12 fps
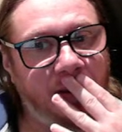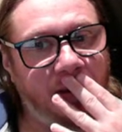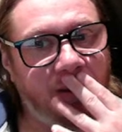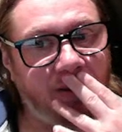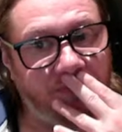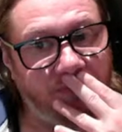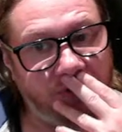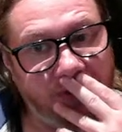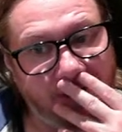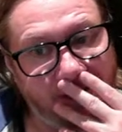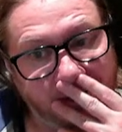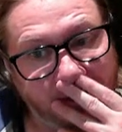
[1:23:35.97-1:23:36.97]
If you
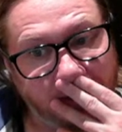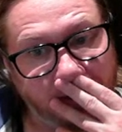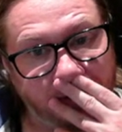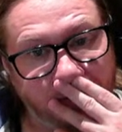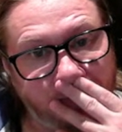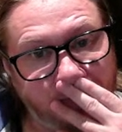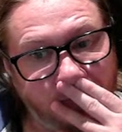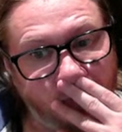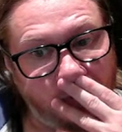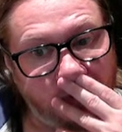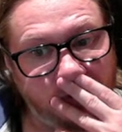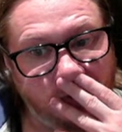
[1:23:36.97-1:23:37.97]
take it,
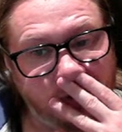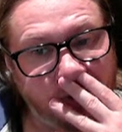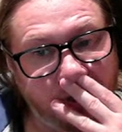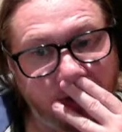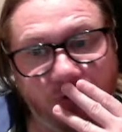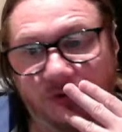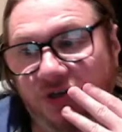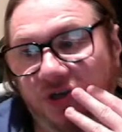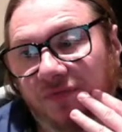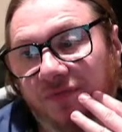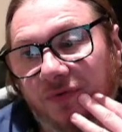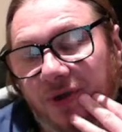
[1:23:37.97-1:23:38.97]
queen's going to take your
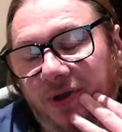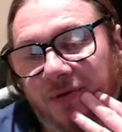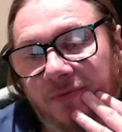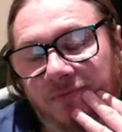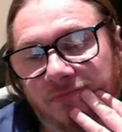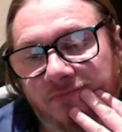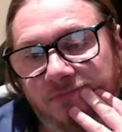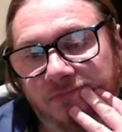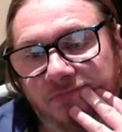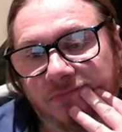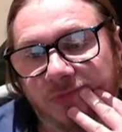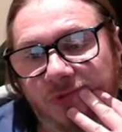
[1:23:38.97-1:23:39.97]
g3.
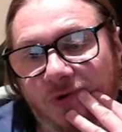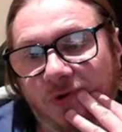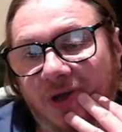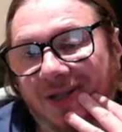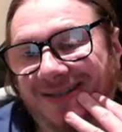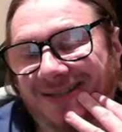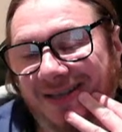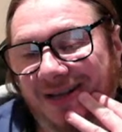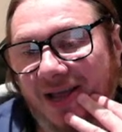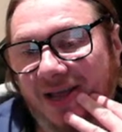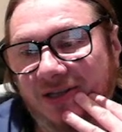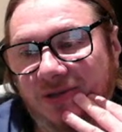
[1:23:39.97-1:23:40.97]
Your knight still
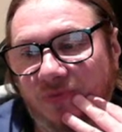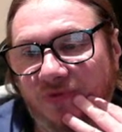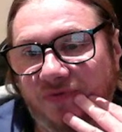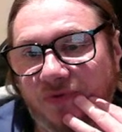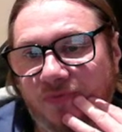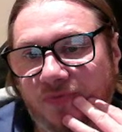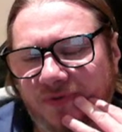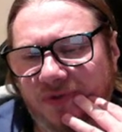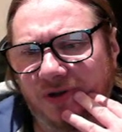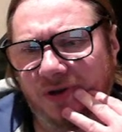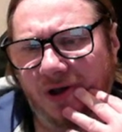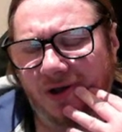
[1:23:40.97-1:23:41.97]
has to move. You move the
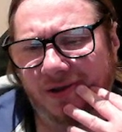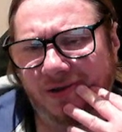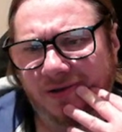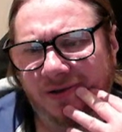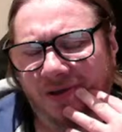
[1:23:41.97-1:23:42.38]
knight.